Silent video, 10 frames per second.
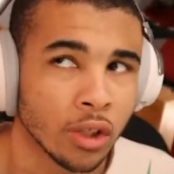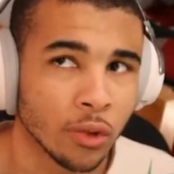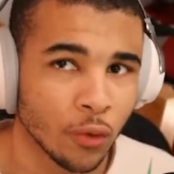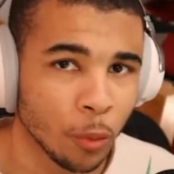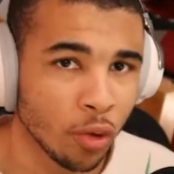
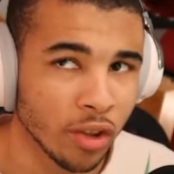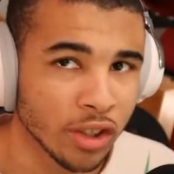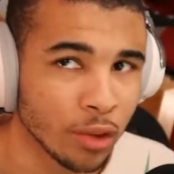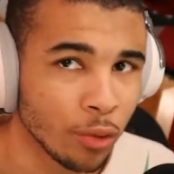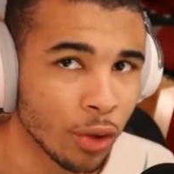So Roblox
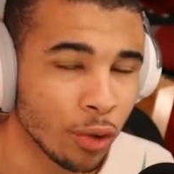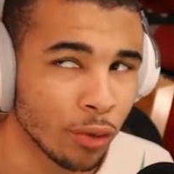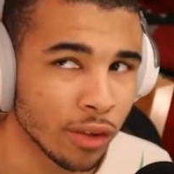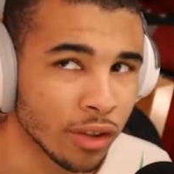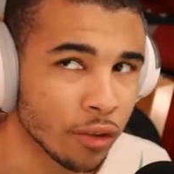
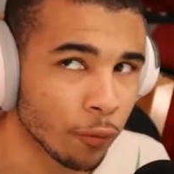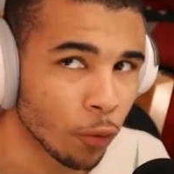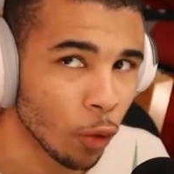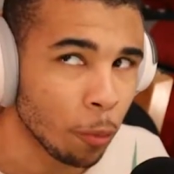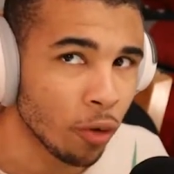Studio is
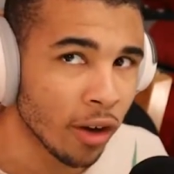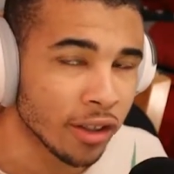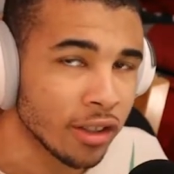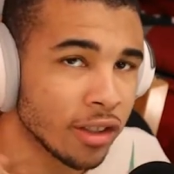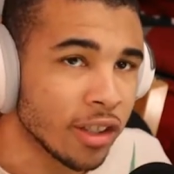
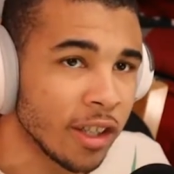Roblox's